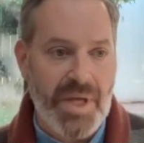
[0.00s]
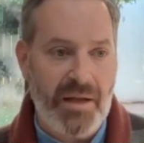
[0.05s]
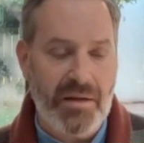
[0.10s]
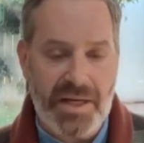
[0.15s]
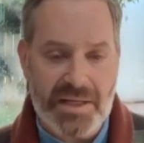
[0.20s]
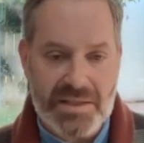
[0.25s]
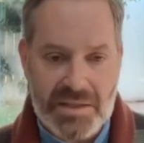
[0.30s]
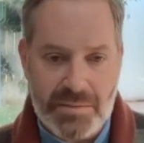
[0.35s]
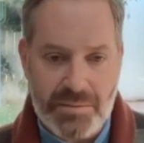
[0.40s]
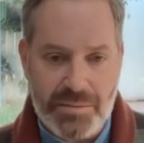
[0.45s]

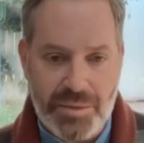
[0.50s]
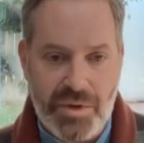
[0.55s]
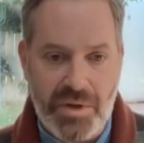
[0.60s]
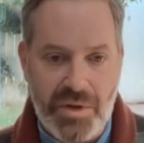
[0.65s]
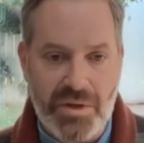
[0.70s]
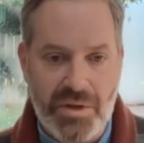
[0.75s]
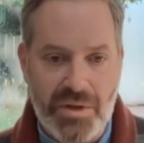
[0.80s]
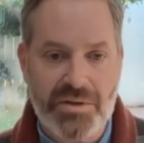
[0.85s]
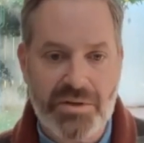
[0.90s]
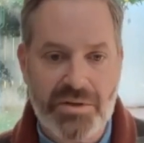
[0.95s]
Helen
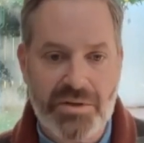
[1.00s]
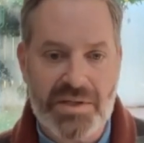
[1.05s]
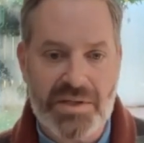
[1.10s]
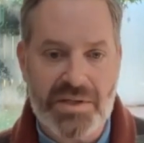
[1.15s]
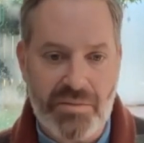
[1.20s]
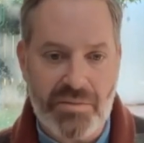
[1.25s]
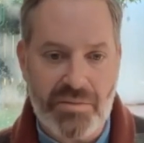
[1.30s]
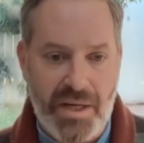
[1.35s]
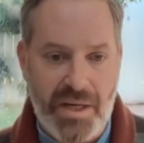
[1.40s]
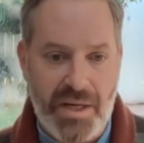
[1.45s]
Estabrook,
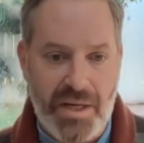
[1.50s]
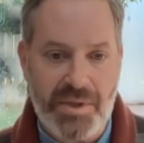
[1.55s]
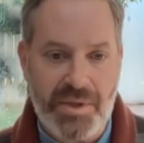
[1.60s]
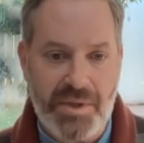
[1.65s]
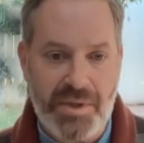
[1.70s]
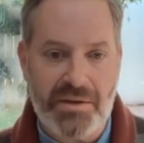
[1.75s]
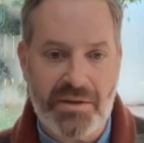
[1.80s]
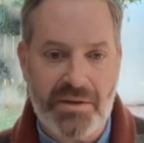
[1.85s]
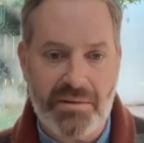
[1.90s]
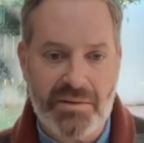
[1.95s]
Jason
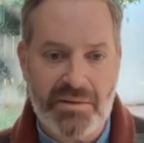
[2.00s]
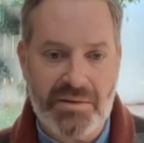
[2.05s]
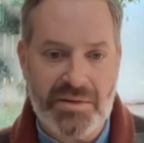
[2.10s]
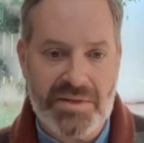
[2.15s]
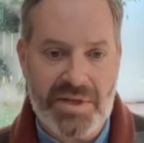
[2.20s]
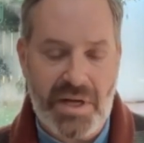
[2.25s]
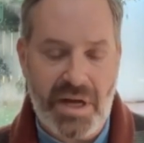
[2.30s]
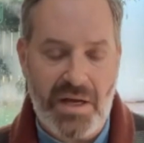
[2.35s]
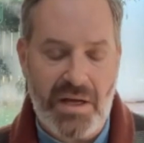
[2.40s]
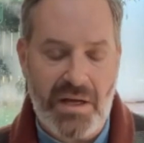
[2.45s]
Reitman,
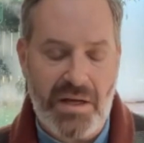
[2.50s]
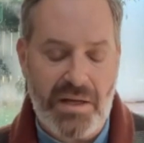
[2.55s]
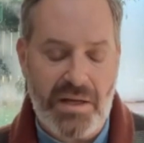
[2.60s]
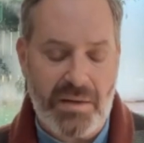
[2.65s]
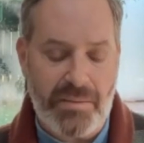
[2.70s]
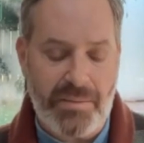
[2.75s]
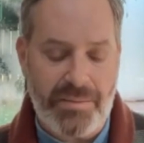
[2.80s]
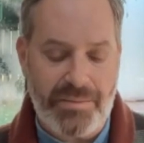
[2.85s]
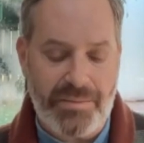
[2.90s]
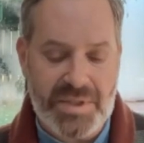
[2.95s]

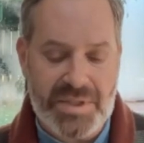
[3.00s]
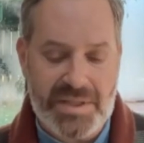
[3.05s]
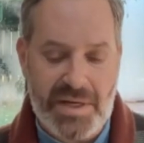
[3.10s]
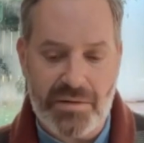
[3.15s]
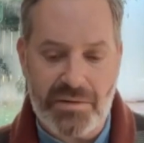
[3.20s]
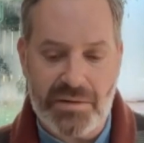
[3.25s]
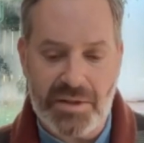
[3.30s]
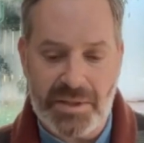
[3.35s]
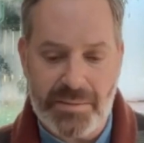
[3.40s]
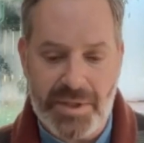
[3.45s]

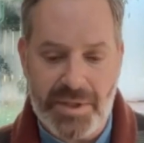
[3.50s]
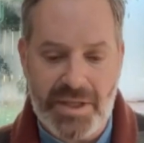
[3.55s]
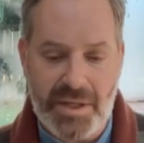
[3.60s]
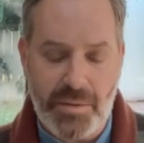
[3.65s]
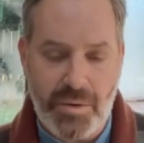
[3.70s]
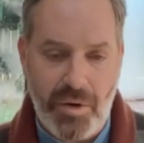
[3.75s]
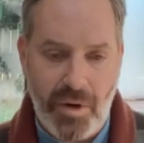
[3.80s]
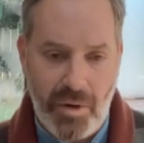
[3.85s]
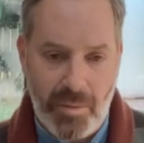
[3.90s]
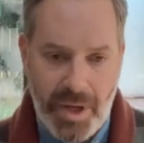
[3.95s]
Sandra Lehman, they
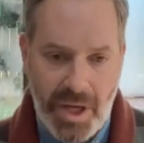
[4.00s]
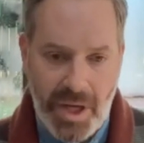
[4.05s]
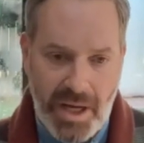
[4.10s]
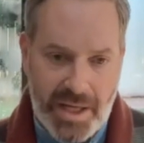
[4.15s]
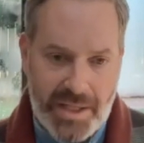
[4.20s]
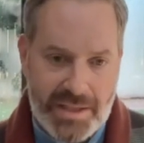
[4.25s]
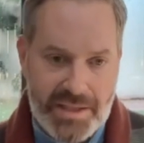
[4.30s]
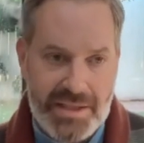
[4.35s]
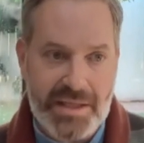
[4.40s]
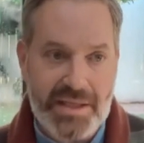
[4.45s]
were all
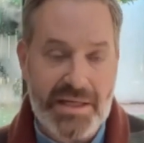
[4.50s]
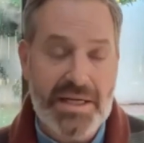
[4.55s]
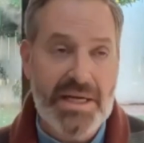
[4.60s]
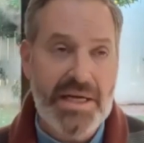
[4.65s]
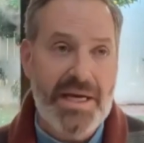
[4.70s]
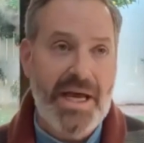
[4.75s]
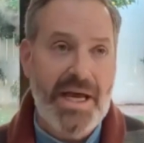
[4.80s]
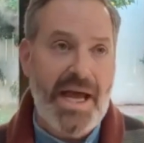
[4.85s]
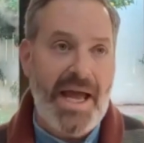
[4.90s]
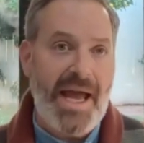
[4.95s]
behind it.
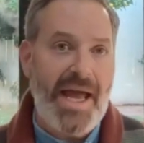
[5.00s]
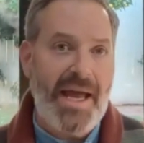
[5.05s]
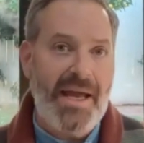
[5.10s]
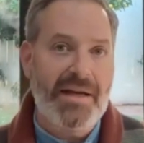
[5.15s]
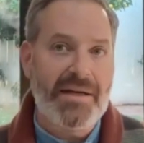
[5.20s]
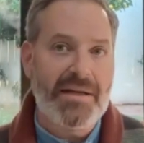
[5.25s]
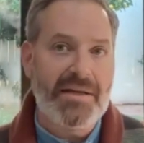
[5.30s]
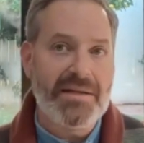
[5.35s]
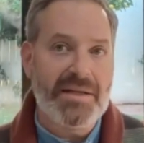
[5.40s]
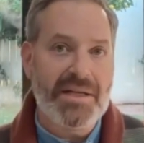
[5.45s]

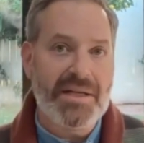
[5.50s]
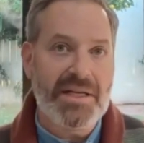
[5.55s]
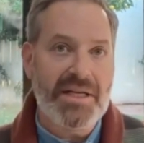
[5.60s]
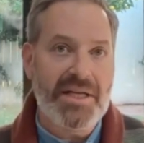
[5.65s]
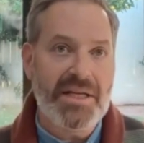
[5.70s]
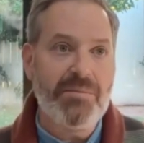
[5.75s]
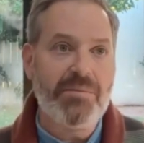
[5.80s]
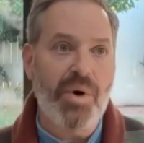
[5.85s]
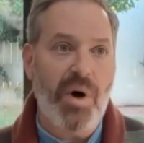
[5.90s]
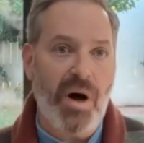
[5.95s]
And he
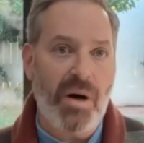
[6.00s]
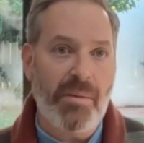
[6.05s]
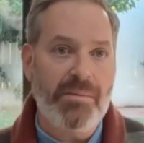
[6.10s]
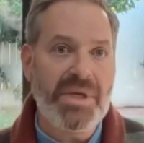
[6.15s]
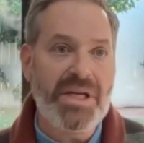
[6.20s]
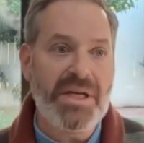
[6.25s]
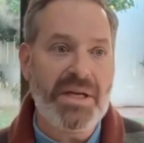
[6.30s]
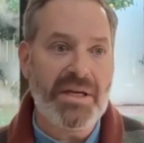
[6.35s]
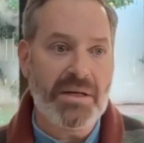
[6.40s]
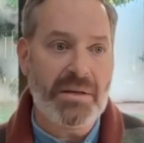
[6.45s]
brought
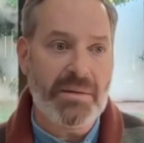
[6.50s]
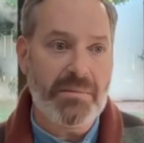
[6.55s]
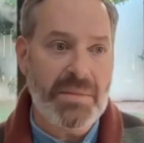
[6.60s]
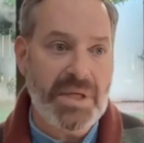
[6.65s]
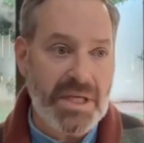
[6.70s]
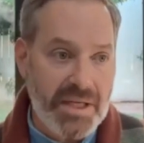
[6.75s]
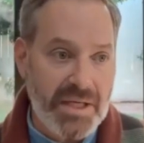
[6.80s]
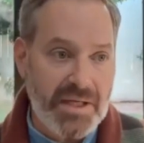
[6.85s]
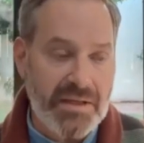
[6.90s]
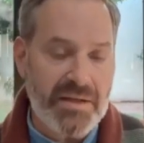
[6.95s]
me in
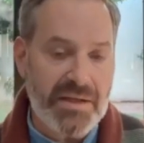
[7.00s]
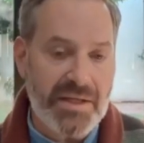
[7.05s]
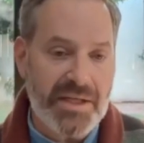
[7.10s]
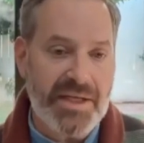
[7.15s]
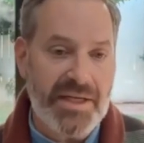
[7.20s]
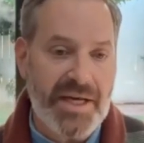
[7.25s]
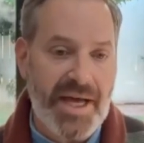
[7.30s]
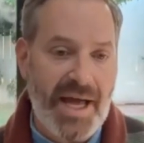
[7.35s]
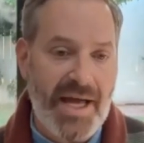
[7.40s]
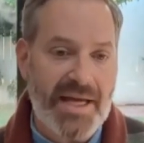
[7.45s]

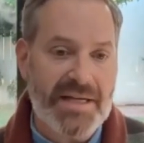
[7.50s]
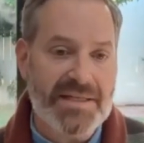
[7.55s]
immediately as